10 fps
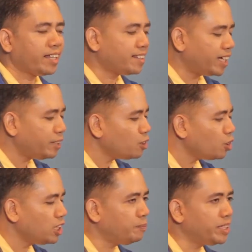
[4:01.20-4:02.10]
And
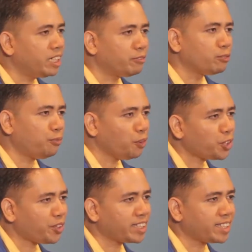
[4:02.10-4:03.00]
they would only be
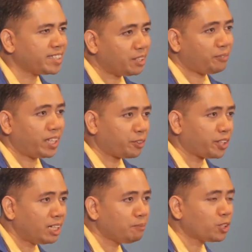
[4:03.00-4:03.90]
given full credit
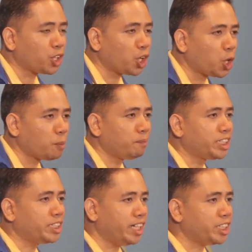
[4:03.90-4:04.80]
if they were able to
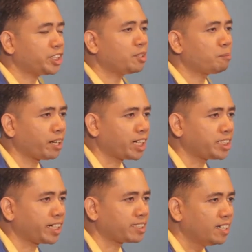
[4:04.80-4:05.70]
accomplish each
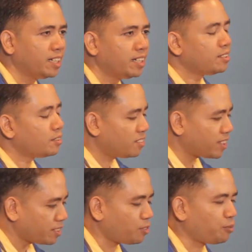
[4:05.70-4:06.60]
project
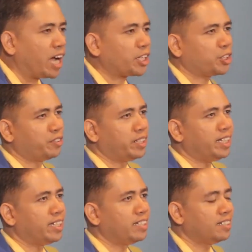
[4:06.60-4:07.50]

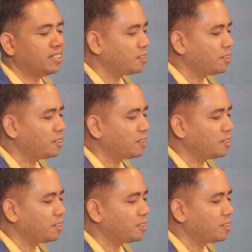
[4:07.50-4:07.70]
satisfactorily.